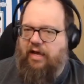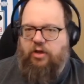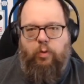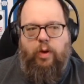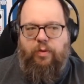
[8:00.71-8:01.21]

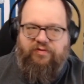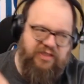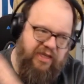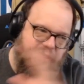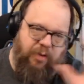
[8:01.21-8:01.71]
the way we've
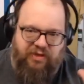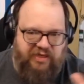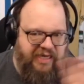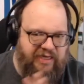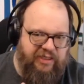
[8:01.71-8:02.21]
set it up in the
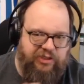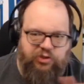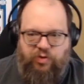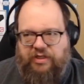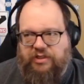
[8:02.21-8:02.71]
tactics
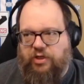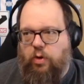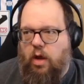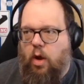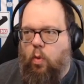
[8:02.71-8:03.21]
screen. So
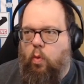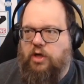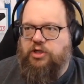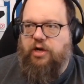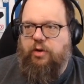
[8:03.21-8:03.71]

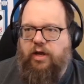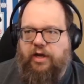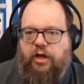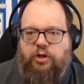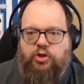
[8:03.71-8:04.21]
watch how
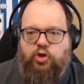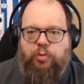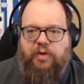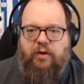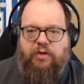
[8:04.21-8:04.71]
like Job
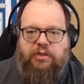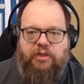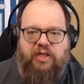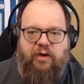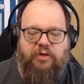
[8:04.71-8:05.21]
carries
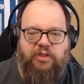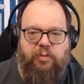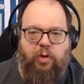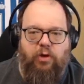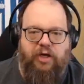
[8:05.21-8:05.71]
the
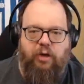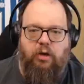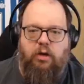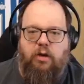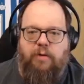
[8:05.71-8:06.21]
ball here.
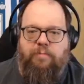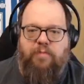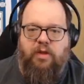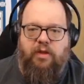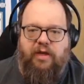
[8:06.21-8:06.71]

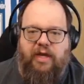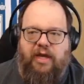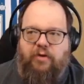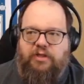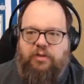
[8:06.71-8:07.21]
Like, he
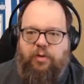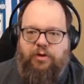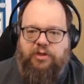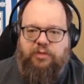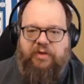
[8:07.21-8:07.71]
carries the ball
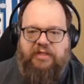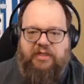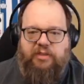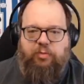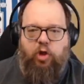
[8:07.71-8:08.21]
into space
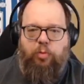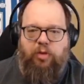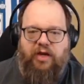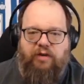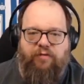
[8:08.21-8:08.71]
as a
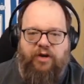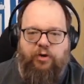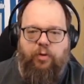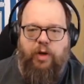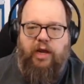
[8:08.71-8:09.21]
ball-playing defender.
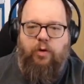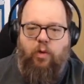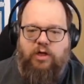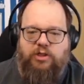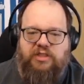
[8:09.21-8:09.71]
And we kind of
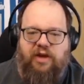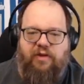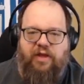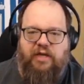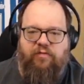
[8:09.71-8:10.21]
watch this
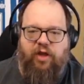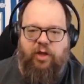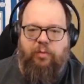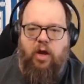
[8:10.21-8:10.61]
highlight develop.